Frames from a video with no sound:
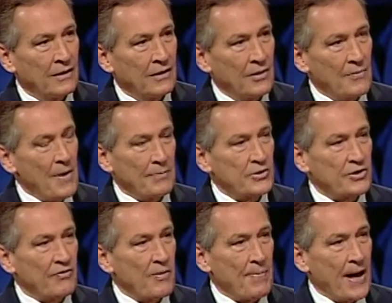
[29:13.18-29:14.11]
The members
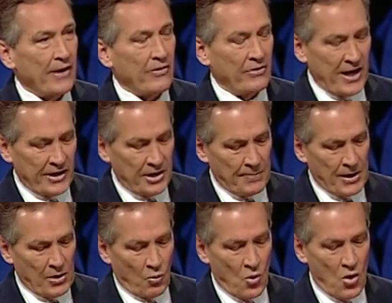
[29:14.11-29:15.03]
of the body are not to be
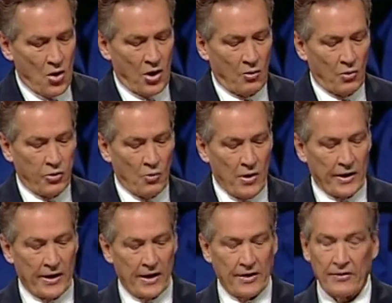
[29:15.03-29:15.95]
at war with one
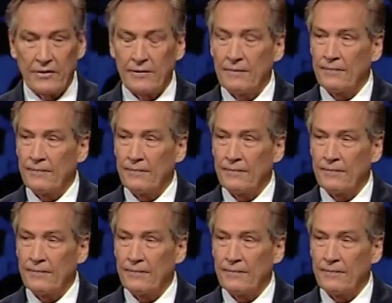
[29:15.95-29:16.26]
another.